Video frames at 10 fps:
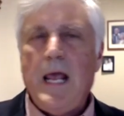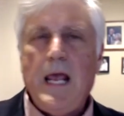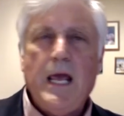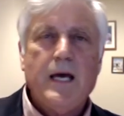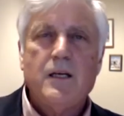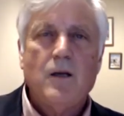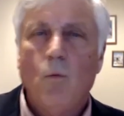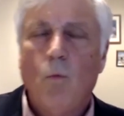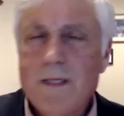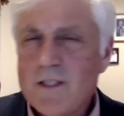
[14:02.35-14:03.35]
and
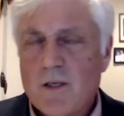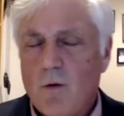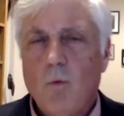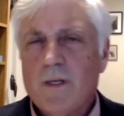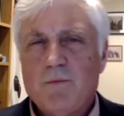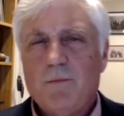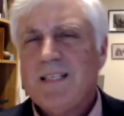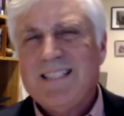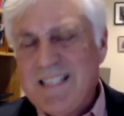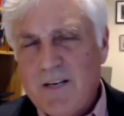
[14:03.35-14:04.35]
what's
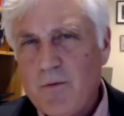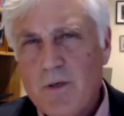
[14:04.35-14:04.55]
been different